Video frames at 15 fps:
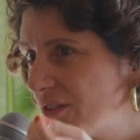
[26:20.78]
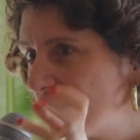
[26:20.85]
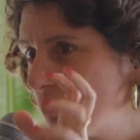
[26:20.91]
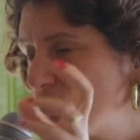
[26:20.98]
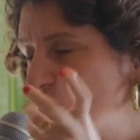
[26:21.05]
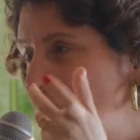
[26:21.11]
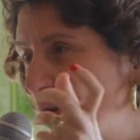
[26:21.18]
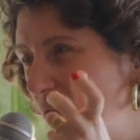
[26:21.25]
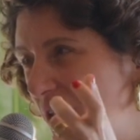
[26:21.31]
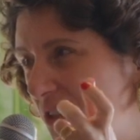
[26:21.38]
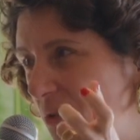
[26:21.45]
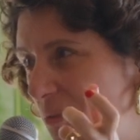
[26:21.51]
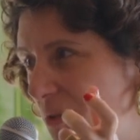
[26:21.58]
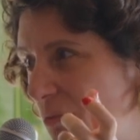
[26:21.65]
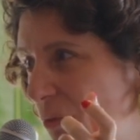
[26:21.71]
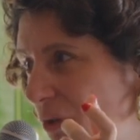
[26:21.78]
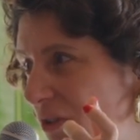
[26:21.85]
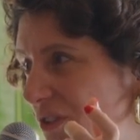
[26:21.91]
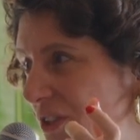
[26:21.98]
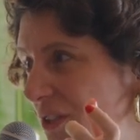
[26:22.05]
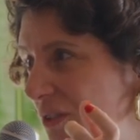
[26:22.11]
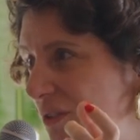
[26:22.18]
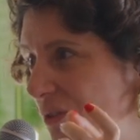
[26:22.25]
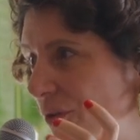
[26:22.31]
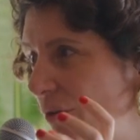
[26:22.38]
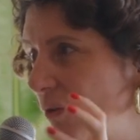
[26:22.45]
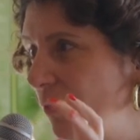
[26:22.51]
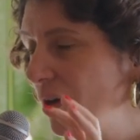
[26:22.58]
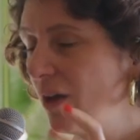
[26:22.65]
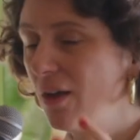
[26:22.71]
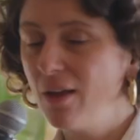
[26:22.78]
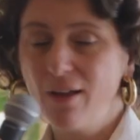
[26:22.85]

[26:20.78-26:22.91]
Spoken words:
seem to already be moldy. So